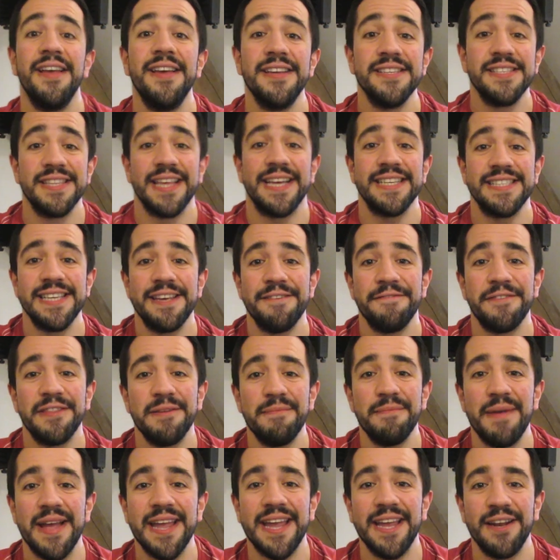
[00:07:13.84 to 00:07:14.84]
So that's it for
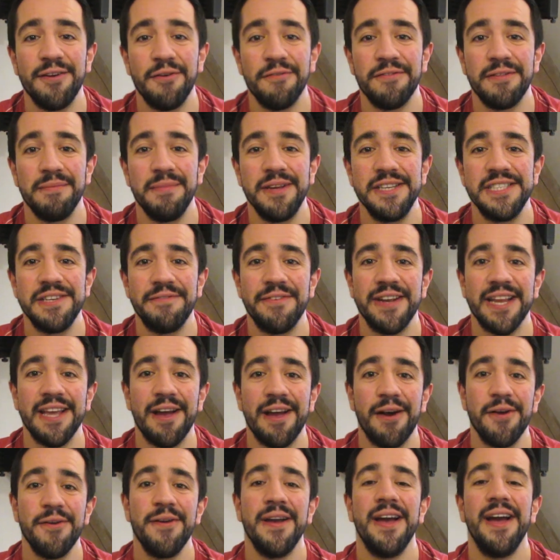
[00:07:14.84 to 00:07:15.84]
the making of the music
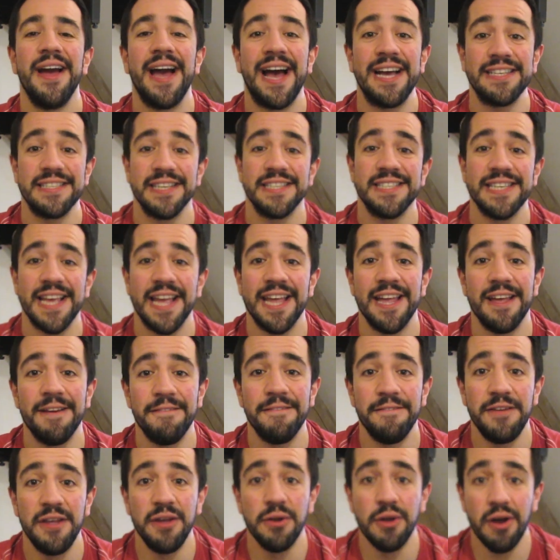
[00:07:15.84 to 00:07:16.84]
video. As I say,
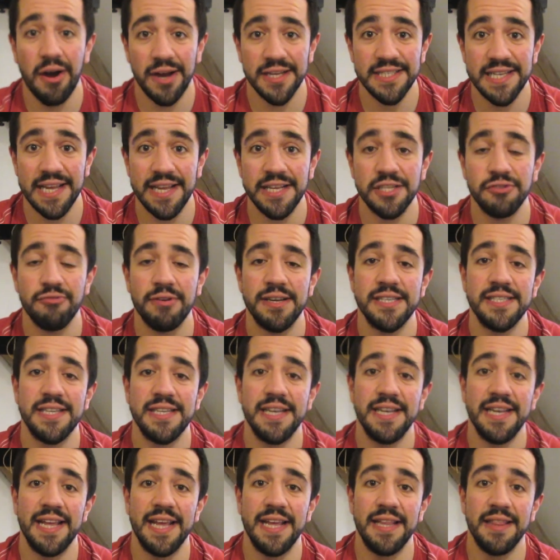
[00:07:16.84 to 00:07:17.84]
if you guys are
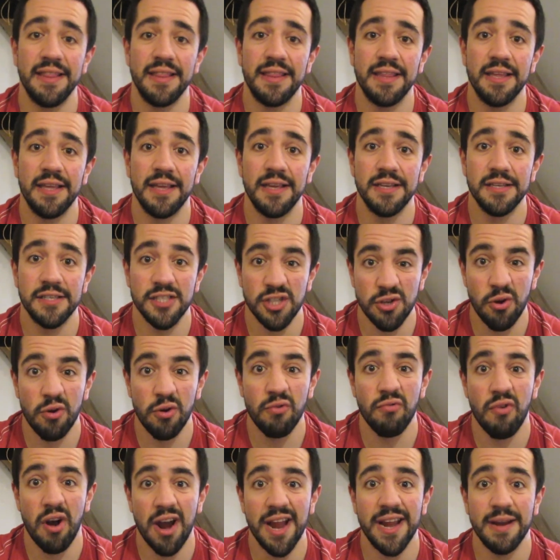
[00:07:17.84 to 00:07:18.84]
interested in the
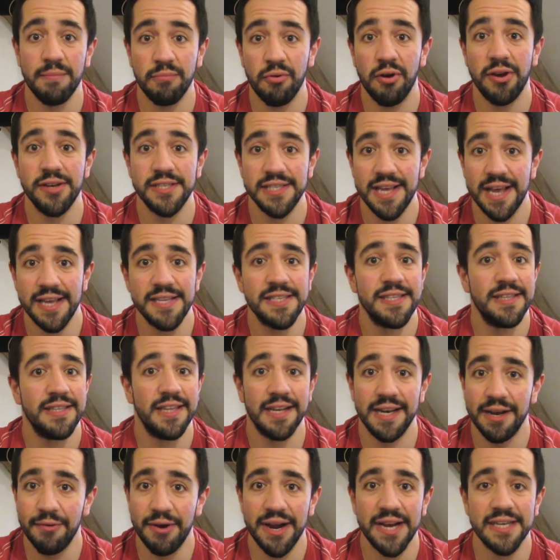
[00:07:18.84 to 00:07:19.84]
songwriting process and
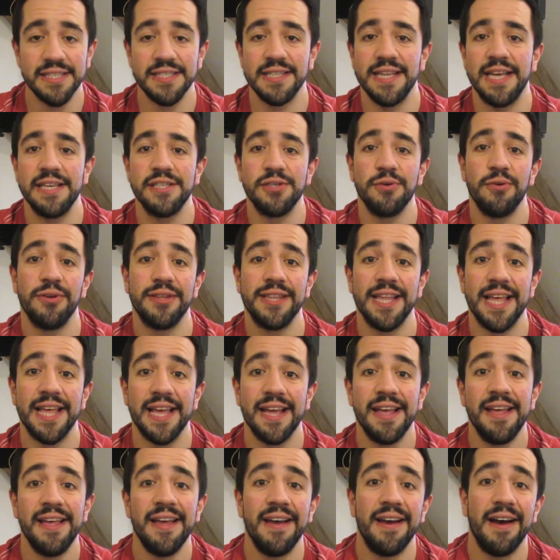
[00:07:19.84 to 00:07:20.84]
the lyrics and that sort of
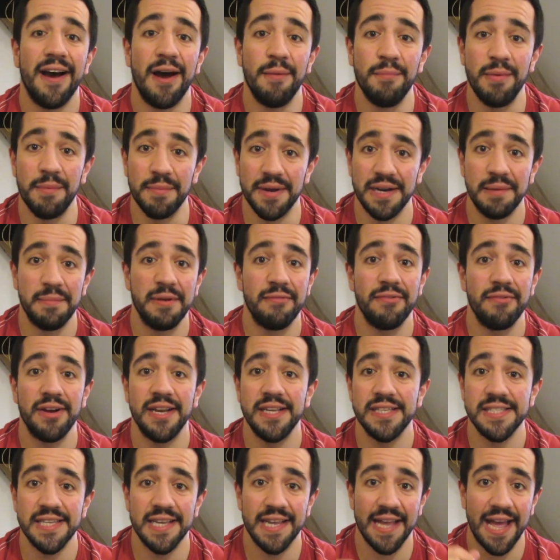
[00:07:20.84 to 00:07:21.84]
thing, I'm going to be
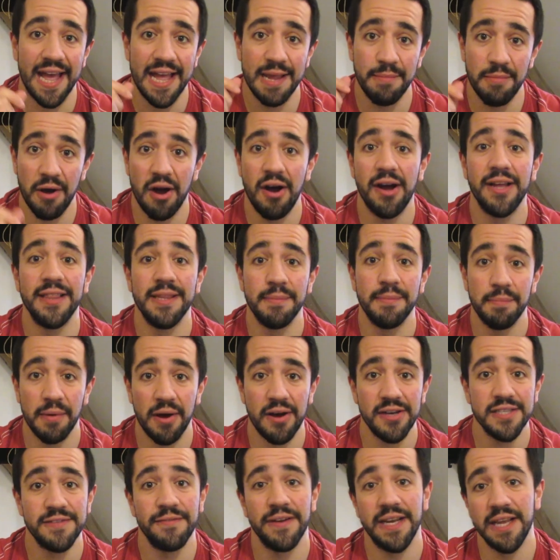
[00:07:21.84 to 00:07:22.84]
releasing a behind the
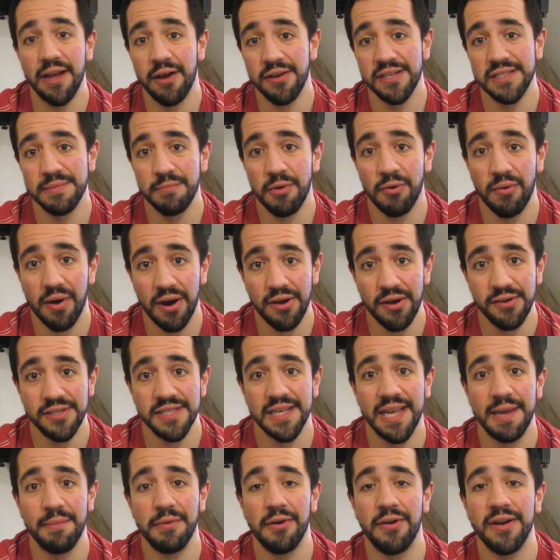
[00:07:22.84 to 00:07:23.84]
bars video tomorrow,
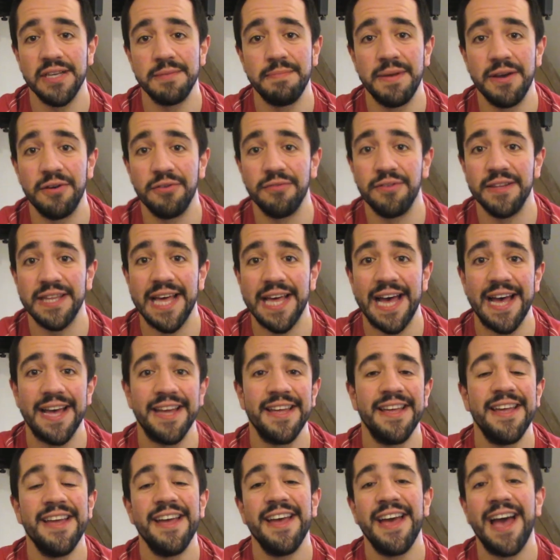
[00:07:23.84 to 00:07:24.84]
so keep your eyes peeled for that.
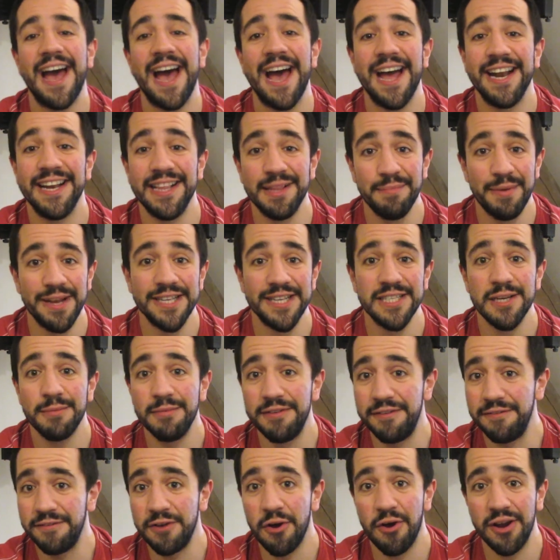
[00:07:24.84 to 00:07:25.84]
And in the meantime,
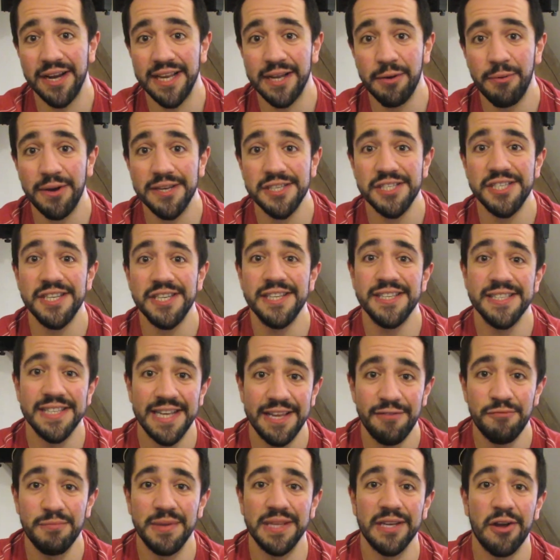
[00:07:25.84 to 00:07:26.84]
if you've got any questions,
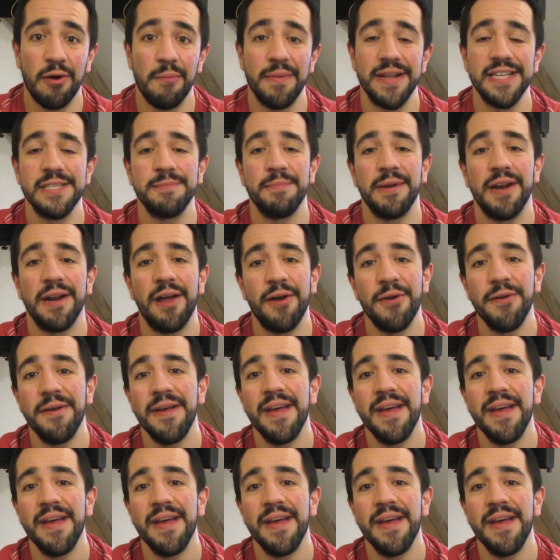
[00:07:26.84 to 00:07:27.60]
leave them in the comments below.